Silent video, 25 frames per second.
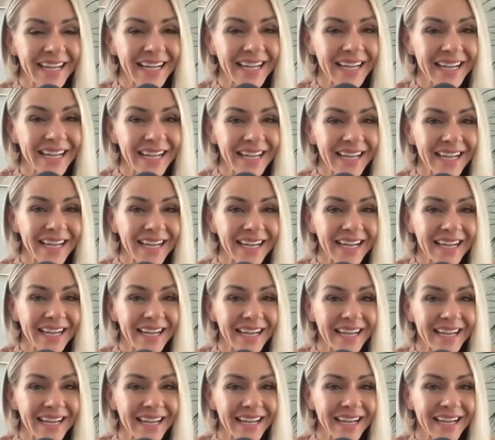
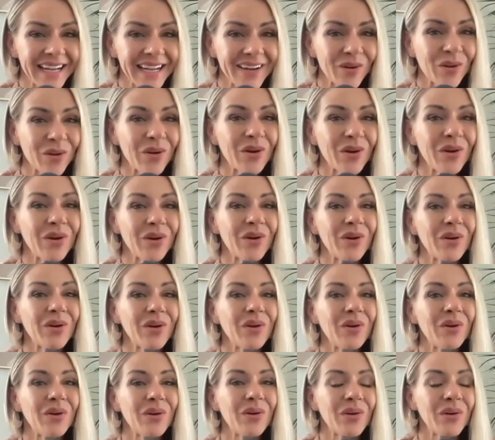
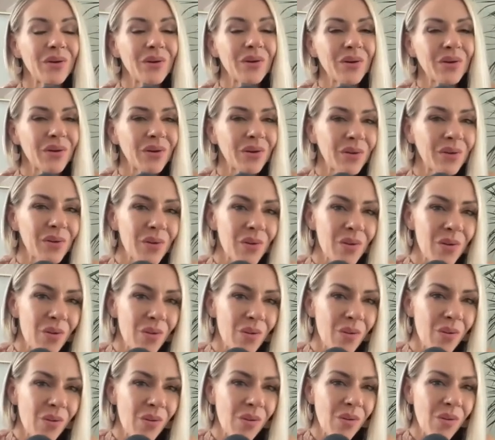
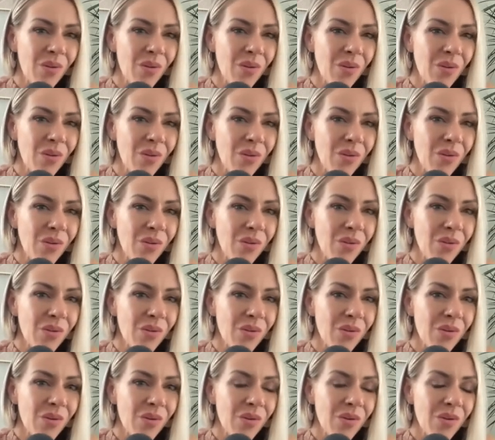
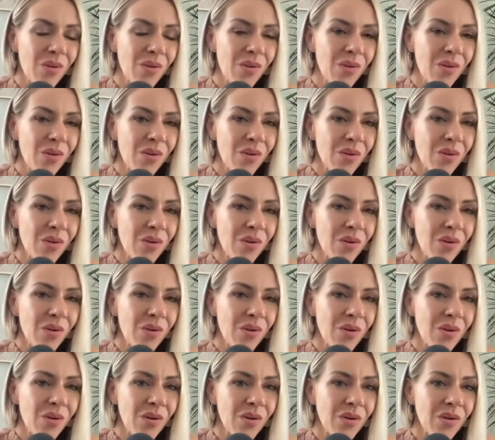
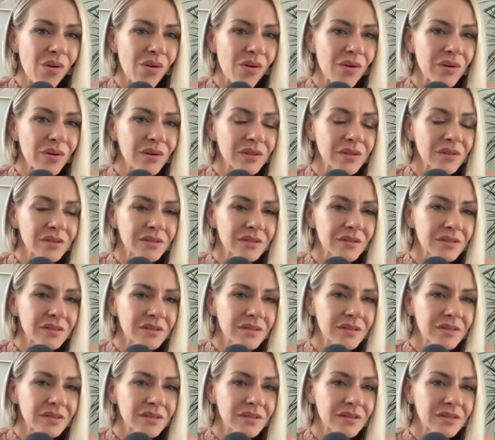
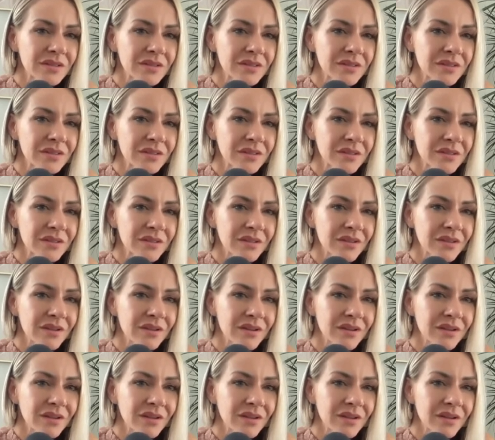
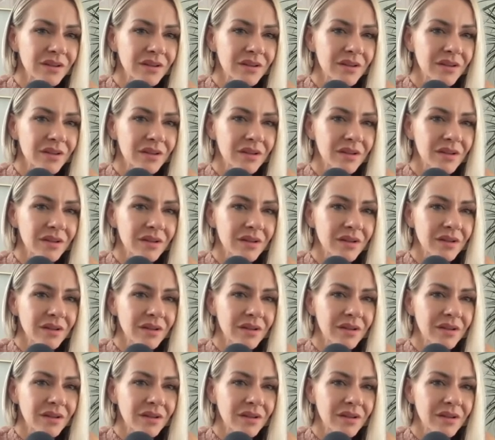(silent)